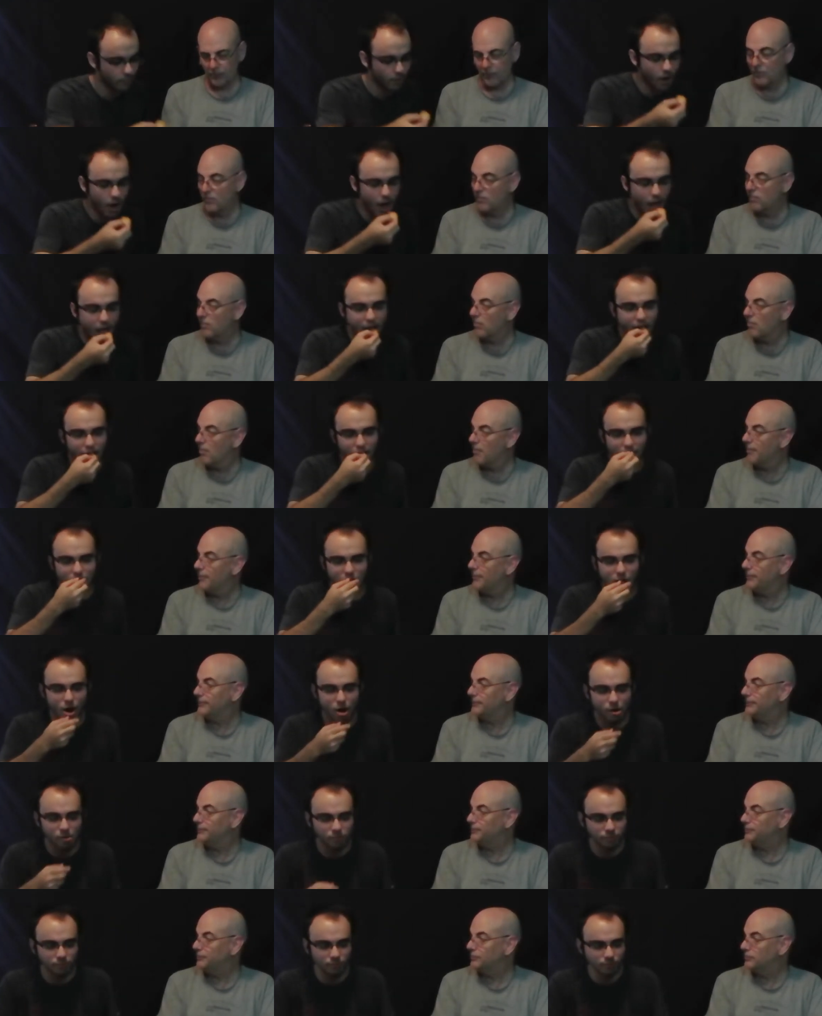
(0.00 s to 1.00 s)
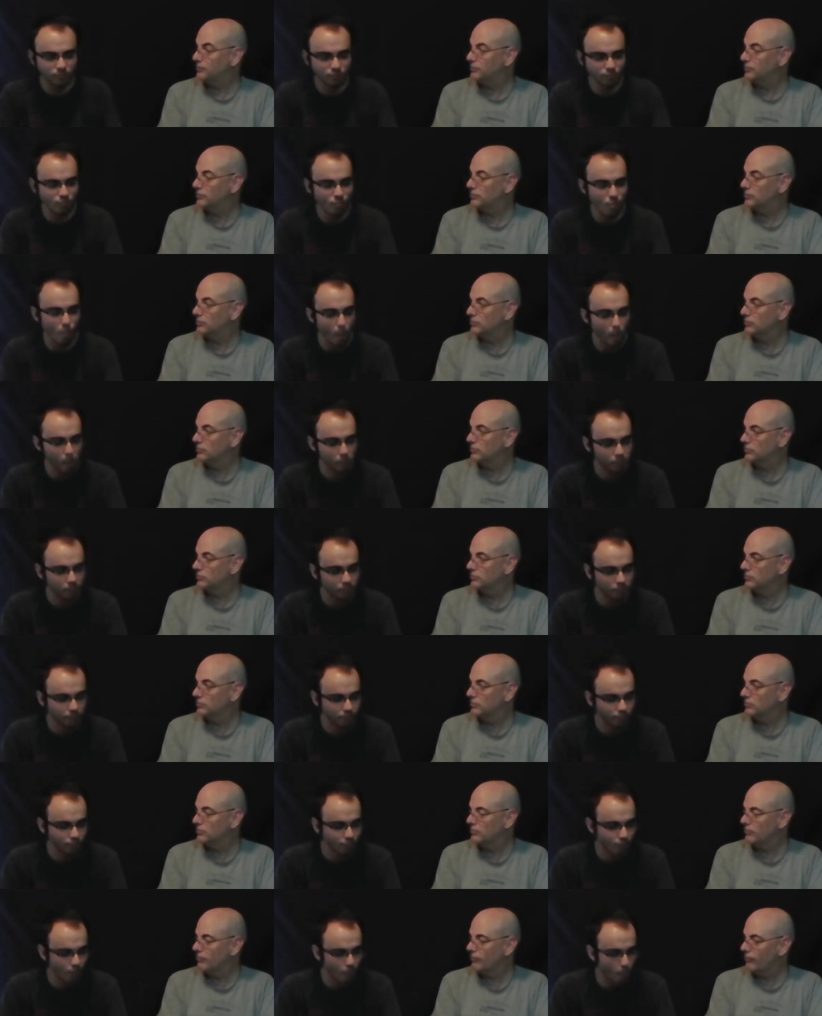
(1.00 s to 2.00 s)

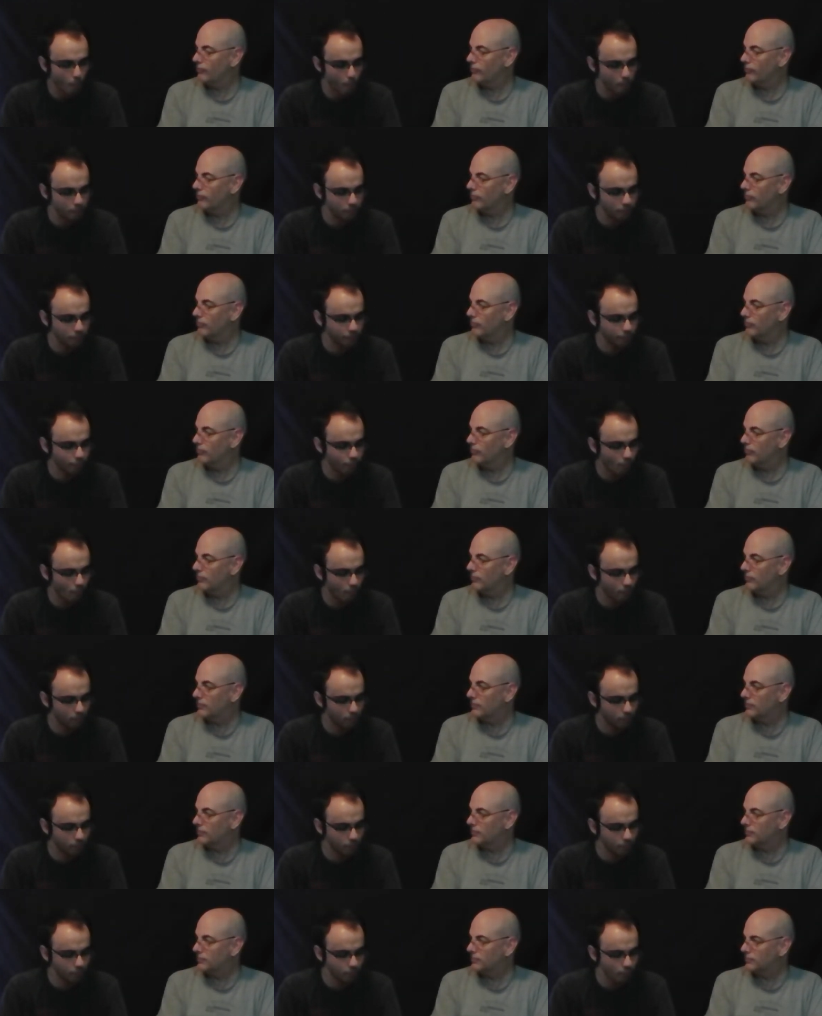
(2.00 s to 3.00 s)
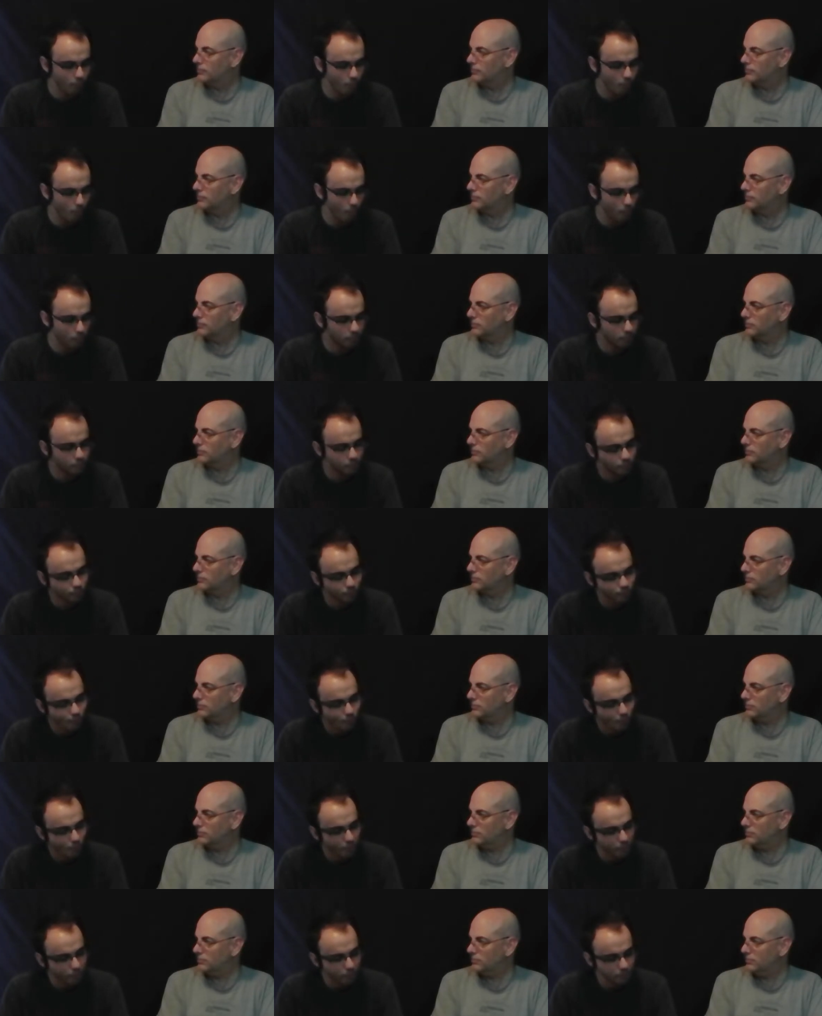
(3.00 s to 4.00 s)

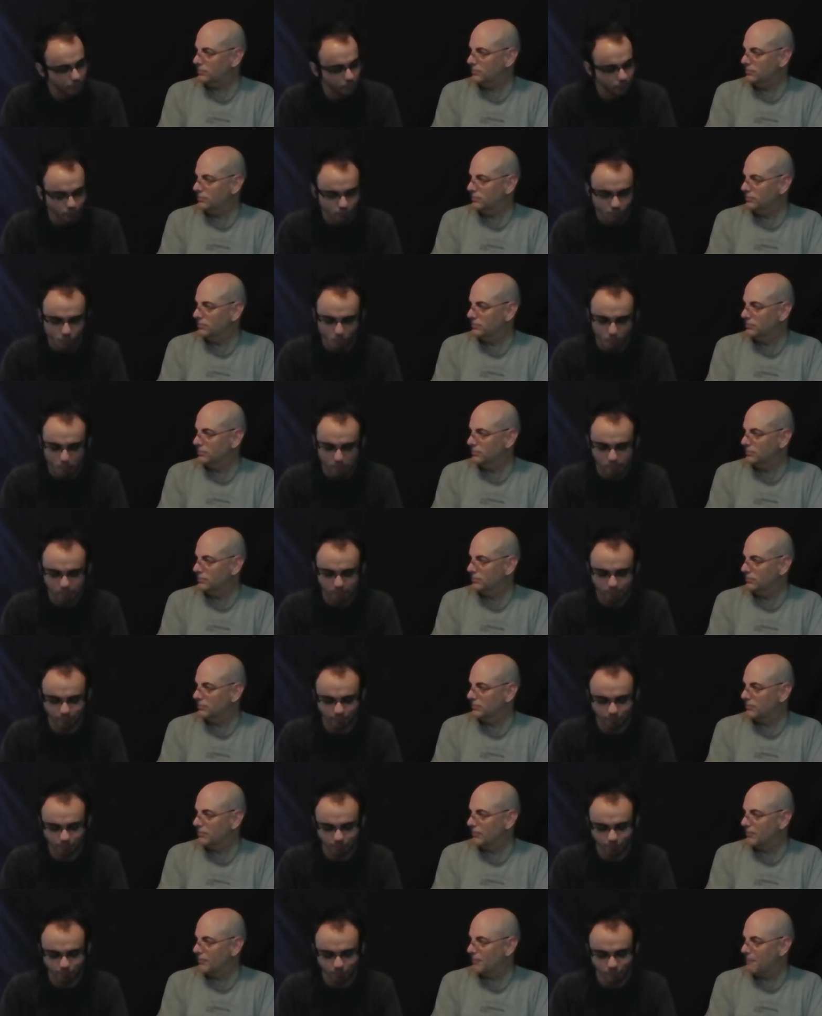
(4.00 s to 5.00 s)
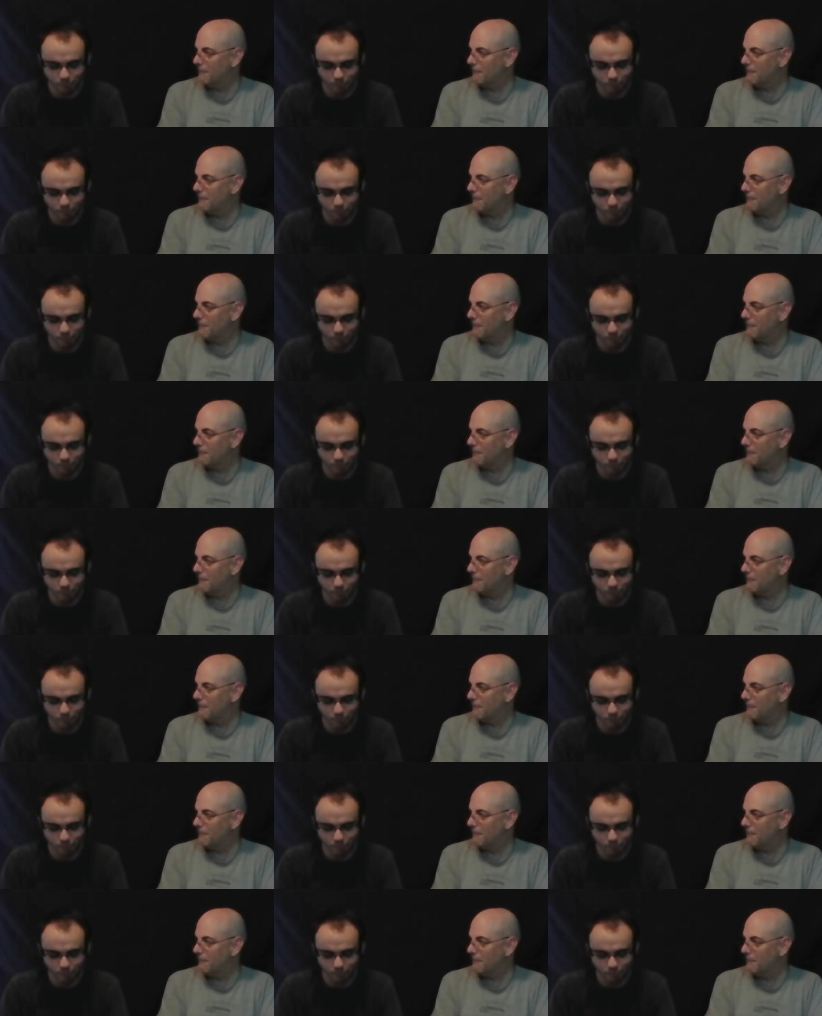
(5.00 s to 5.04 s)
Nobody speaks.